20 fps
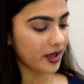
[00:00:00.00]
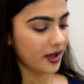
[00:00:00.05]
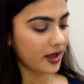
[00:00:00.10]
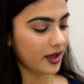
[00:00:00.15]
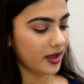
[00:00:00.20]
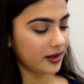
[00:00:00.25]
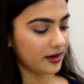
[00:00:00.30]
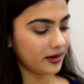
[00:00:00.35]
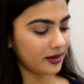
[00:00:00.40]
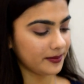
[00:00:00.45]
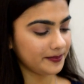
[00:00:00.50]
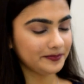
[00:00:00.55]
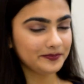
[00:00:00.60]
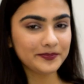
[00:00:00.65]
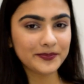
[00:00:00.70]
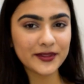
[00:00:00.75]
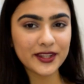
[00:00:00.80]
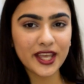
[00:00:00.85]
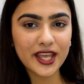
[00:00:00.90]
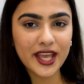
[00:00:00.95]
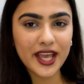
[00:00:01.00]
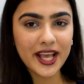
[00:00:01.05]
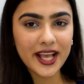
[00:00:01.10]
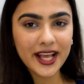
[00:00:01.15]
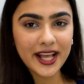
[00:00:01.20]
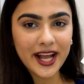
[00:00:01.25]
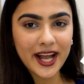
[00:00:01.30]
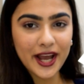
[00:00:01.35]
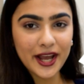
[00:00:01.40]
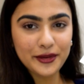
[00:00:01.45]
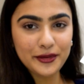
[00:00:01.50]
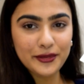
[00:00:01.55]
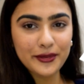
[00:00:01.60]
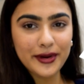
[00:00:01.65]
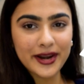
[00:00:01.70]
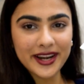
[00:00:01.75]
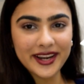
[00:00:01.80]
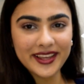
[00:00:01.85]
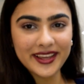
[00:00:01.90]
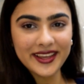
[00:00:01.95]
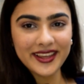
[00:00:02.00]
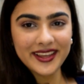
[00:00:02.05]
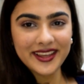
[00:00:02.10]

And are you ready?